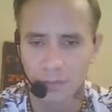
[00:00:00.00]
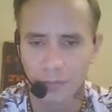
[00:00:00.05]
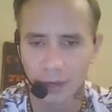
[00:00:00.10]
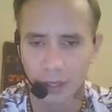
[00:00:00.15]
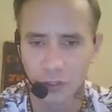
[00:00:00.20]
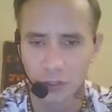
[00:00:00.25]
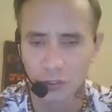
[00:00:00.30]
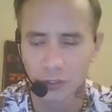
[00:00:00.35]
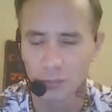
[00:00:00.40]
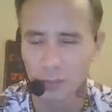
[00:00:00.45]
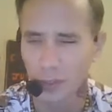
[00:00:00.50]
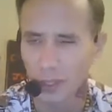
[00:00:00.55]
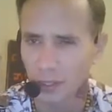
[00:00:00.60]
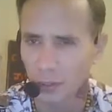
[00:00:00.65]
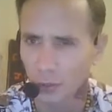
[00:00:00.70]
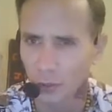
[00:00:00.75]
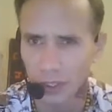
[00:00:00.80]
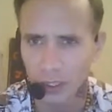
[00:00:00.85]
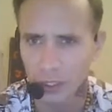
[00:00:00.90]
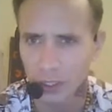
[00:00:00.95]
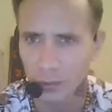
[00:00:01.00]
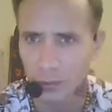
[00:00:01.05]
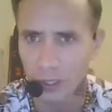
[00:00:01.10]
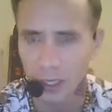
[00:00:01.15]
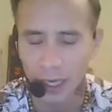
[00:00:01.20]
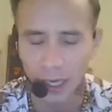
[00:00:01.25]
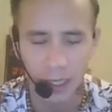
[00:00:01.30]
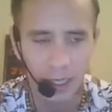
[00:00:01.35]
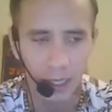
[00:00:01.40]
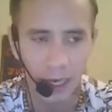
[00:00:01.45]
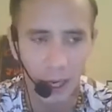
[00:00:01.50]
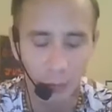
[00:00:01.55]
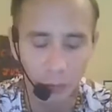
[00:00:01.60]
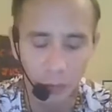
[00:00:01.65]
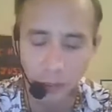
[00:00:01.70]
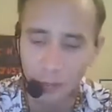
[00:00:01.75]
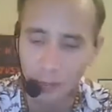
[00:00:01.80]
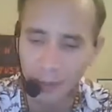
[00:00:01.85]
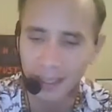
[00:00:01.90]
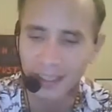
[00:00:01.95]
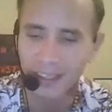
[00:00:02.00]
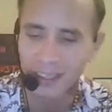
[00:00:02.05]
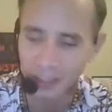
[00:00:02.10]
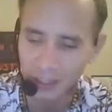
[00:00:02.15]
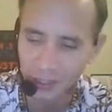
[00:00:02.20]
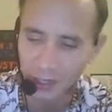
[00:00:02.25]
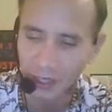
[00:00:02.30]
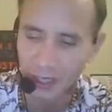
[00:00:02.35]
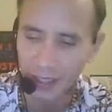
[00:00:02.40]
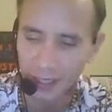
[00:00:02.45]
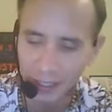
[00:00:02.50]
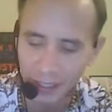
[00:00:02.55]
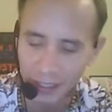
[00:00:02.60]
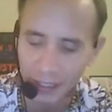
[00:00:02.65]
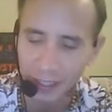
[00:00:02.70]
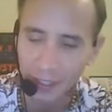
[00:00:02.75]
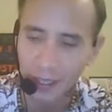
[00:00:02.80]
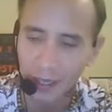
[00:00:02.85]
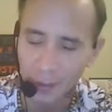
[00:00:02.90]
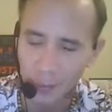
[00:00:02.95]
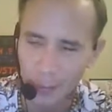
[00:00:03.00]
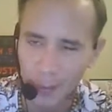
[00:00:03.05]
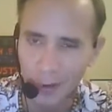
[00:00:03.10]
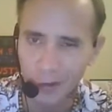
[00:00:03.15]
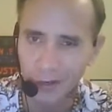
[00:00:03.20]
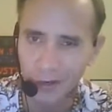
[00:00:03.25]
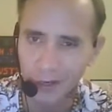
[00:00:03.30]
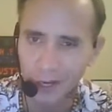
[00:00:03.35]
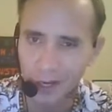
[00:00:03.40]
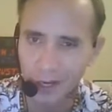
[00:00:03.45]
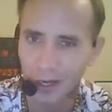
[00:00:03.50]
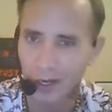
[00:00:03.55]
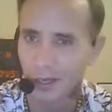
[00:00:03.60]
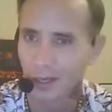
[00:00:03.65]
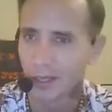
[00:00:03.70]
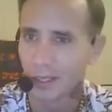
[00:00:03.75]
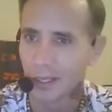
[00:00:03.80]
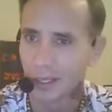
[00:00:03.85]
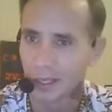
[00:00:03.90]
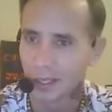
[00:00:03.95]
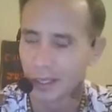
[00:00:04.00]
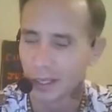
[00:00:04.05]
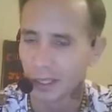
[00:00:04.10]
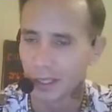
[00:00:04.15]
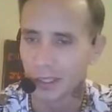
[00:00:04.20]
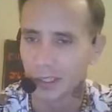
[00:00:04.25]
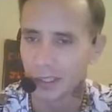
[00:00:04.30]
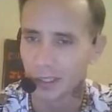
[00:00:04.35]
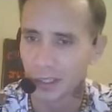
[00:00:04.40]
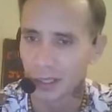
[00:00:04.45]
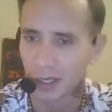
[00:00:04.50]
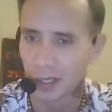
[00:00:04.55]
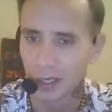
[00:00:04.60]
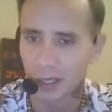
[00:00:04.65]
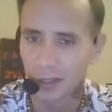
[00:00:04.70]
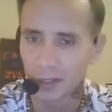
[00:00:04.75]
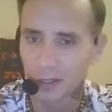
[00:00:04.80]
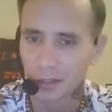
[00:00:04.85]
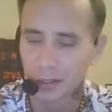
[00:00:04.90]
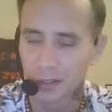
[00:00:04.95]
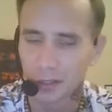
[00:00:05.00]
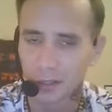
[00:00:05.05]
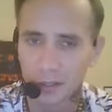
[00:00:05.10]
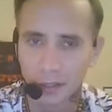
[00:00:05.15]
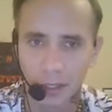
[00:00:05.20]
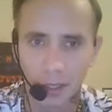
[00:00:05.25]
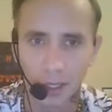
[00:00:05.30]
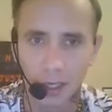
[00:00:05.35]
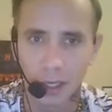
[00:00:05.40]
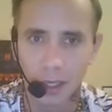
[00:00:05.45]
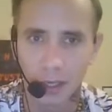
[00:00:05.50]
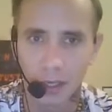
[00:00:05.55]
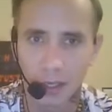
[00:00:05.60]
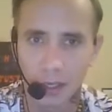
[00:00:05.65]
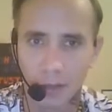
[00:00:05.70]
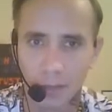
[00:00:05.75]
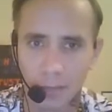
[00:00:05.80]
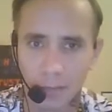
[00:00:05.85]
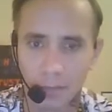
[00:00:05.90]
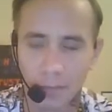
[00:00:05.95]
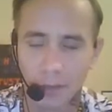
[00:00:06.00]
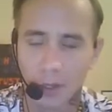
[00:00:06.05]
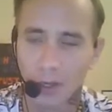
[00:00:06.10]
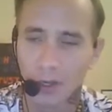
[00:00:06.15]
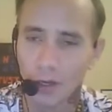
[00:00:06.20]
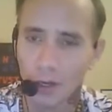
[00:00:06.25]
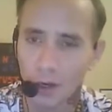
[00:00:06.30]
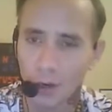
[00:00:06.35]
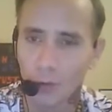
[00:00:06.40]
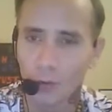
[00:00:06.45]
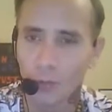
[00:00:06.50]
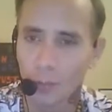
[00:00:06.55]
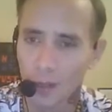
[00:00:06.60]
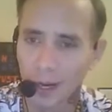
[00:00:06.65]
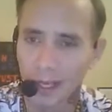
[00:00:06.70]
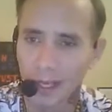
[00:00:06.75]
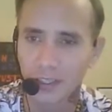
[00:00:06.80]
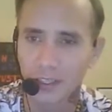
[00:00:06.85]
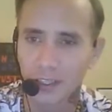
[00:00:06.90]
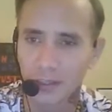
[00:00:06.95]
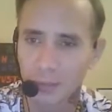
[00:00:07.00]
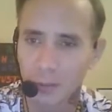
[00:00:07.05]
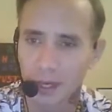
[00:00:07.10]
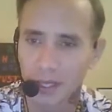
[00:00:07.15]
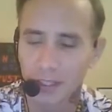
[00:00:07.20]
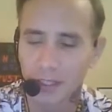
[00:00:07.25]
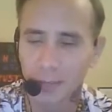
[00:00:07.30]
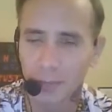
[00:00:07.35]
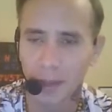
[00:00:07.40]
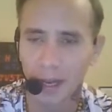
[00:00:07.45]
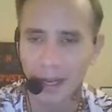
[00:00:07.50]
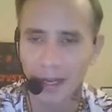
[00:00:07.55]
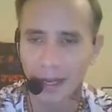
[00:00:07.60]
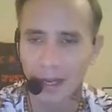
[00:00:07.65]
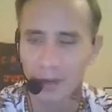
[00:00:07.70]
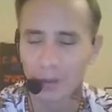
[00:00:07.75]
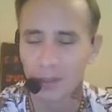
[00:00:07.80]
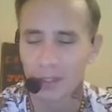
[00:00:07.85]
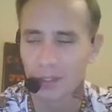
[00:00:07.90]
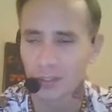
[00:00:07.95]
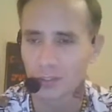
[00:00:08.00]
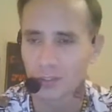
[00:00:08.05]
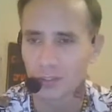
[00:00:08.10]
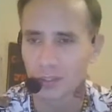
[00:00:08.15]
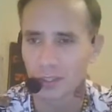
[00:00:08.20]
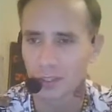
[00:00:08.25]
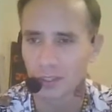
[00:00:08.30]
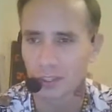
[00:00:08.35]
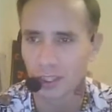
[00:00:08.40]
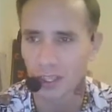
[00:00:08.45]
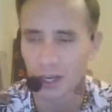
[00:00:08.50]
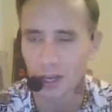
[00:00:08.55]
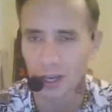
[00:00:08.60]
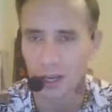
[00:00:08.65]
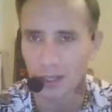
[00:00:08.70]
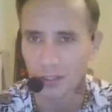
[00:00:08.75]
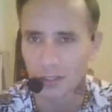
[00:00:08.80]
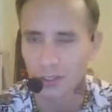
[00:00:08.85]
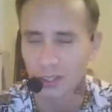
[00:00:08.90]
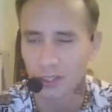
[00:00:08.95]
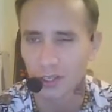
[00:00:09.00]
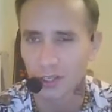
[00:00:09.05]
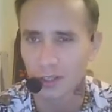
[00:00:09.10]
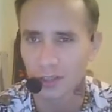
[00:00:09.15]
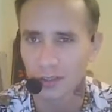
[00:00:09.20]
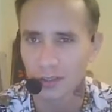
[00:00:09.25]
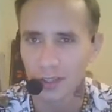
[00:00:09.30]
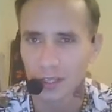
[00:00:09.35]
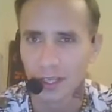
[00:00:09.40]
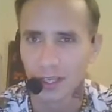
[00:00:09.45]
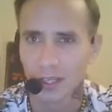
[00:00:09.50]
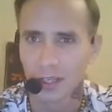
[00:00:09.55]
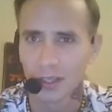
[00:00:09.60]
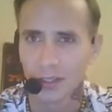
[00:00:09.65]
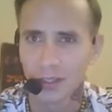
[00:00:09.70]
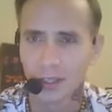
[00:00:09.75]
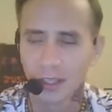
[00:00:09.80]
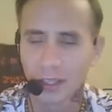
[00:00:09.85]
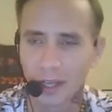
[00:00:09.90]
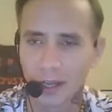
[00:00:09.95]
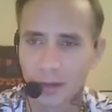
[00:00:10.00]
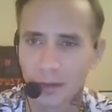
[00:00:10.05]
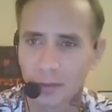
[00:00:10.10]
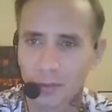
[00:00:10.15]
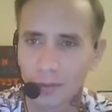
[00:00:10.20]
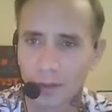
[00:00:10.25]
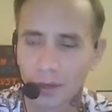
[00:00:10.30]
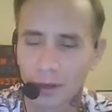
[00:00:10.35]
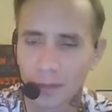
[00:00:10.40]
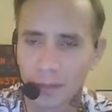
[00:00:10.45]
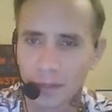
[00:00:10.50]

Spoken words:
infections, but not in the UK. Only places like America, India, um, all the places where tobacco and cigars are, you know,